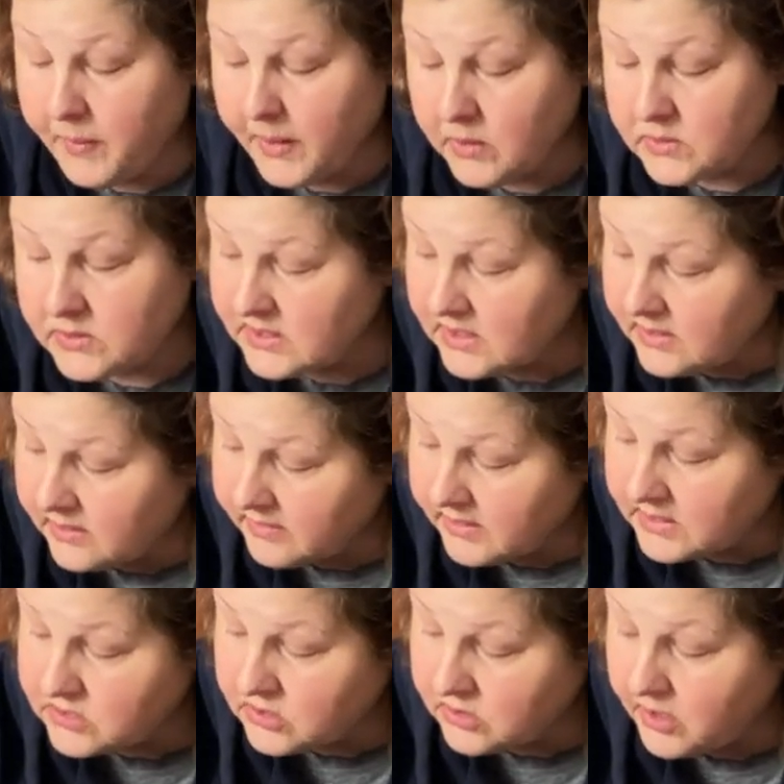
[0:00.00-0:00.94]
post in and
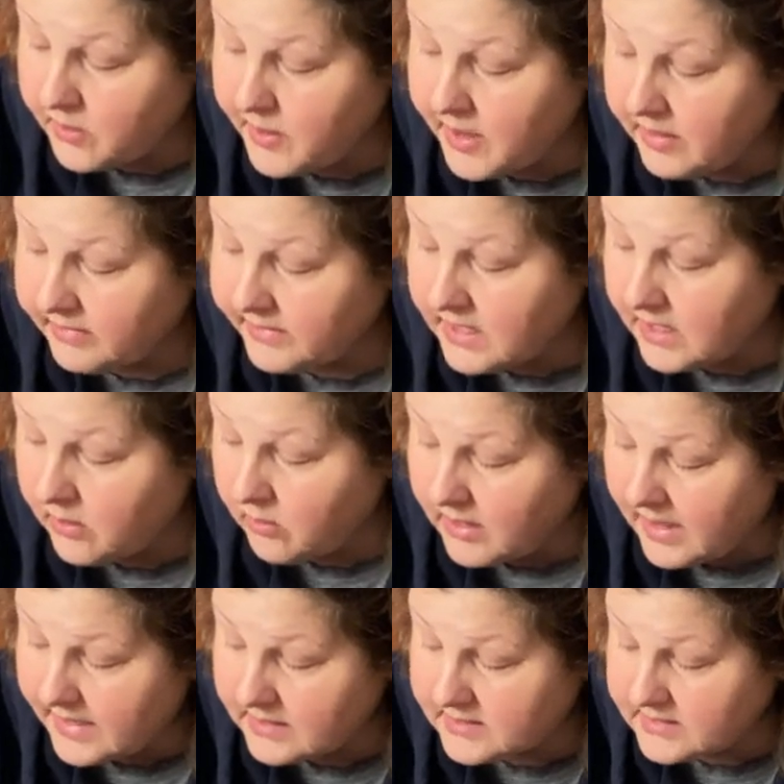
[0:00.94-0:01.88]
let you know how Leo
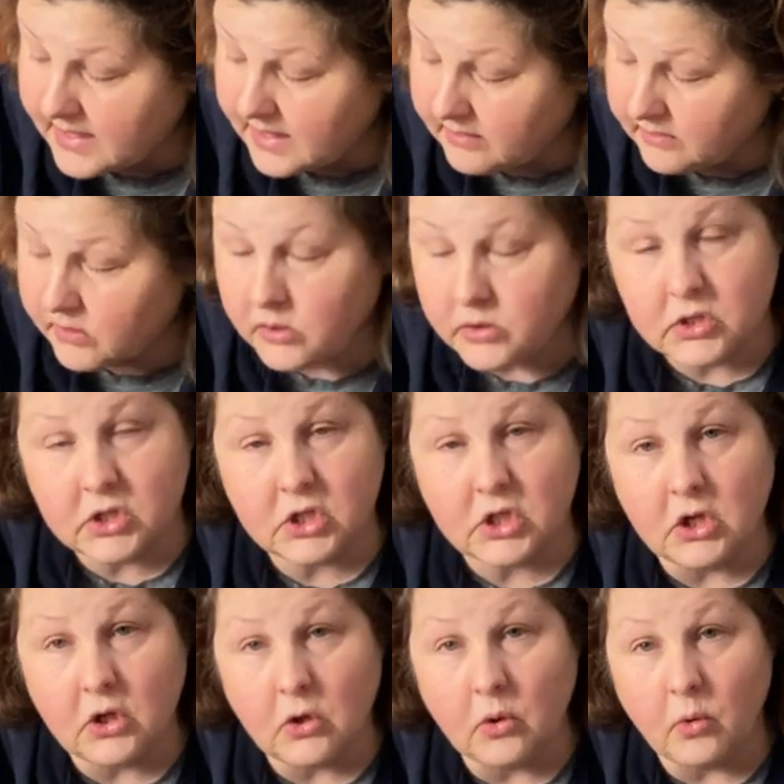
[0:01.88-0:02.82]
likes that little
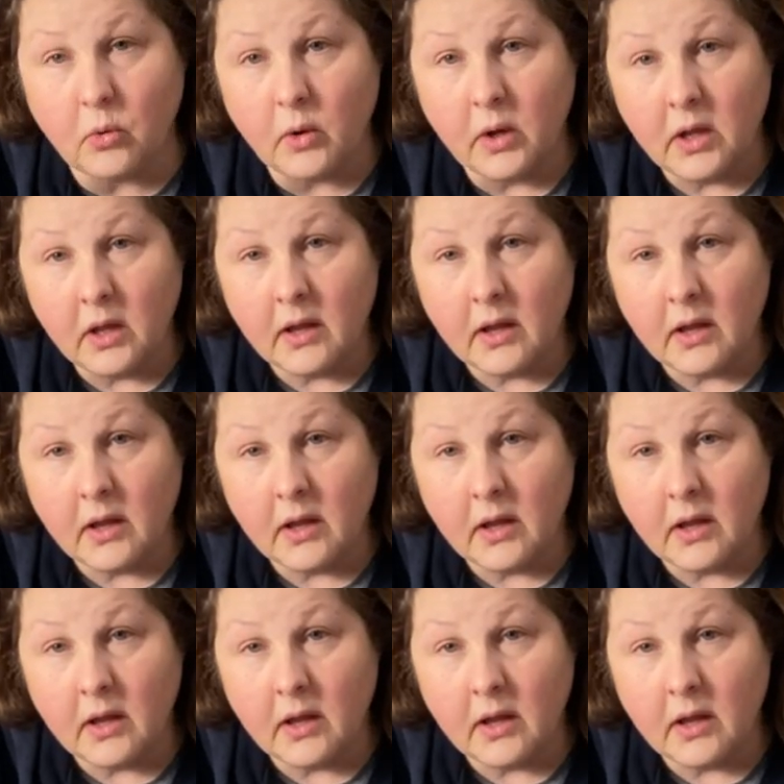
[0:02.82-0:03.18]
chew.